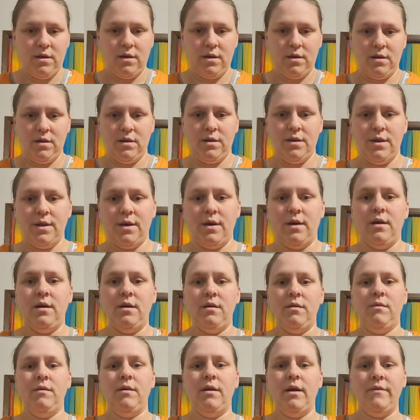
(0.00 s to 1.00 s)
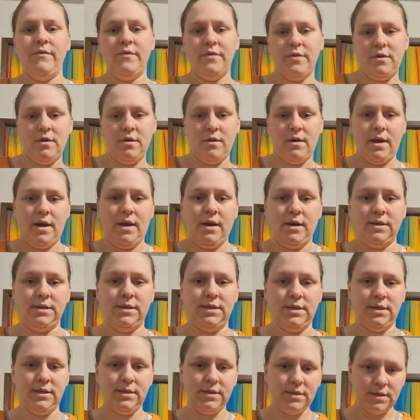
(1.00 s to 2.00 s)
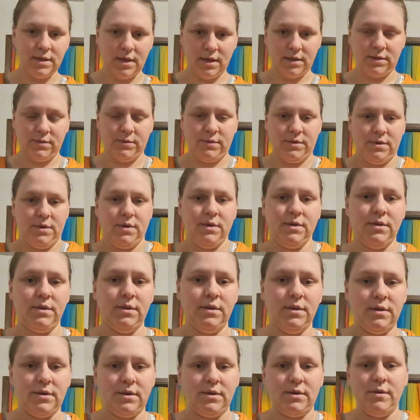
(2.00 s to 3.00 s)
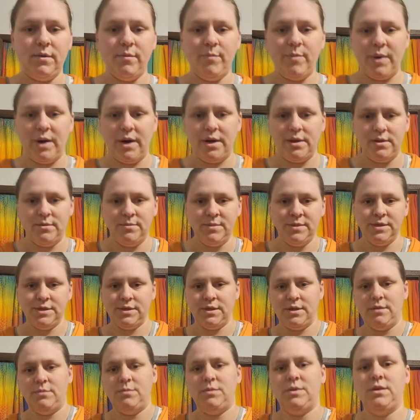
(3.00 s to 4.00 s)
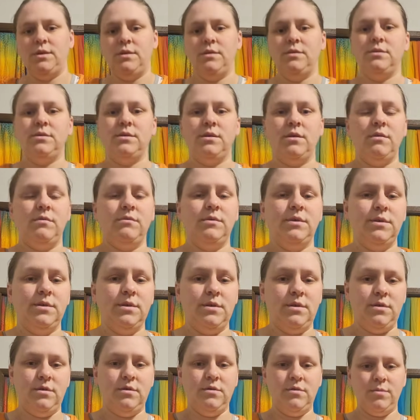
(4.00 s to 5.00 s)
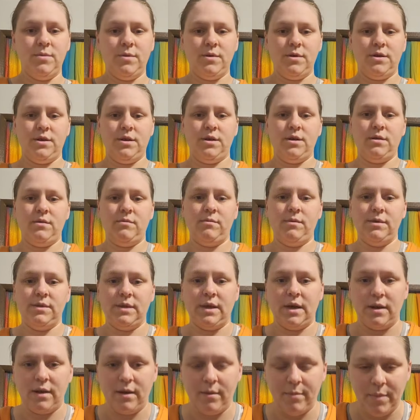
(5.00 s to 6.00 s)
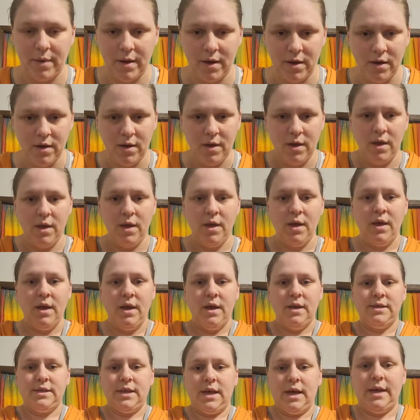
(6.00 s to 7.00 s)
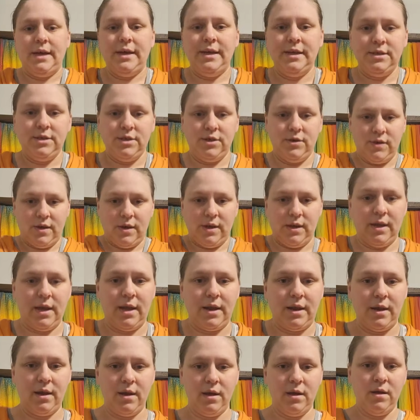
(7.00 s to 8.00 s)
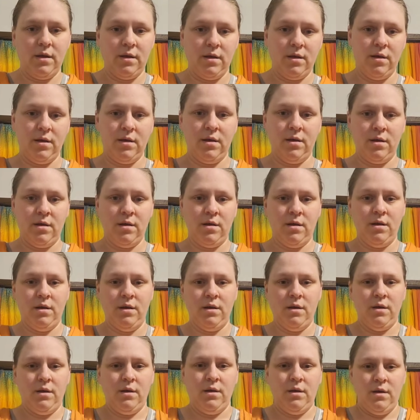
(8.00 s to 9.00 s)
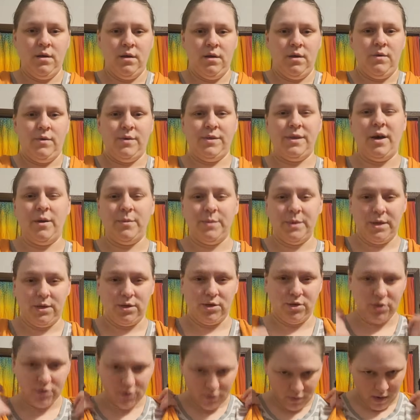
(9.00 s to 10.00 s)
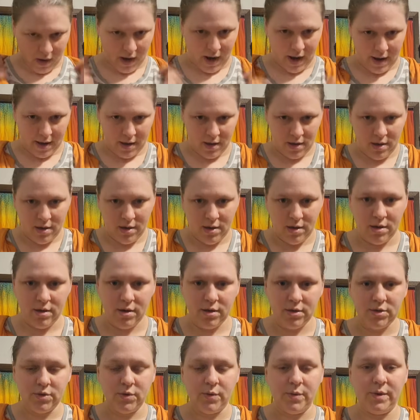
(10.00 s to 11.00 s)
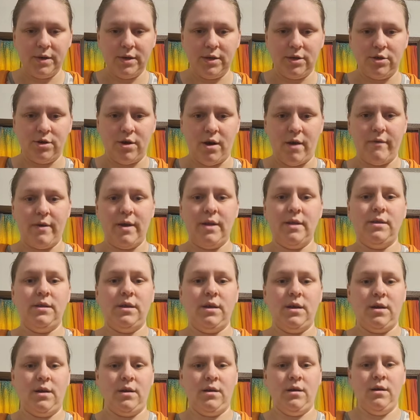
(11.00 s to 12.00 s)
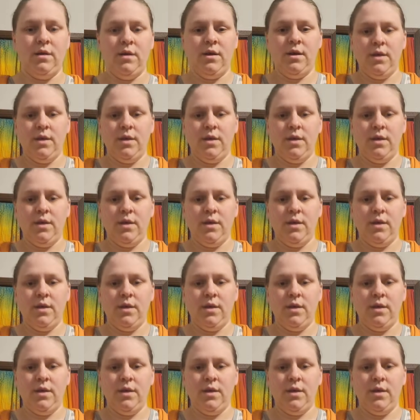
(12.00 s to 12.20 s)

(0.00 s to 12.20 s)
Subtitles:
And wherever your X is, that's where the little bottom is going to be. So with a newborn, you're going to want that up as high as you can get it without being too high. So we're going to try right there.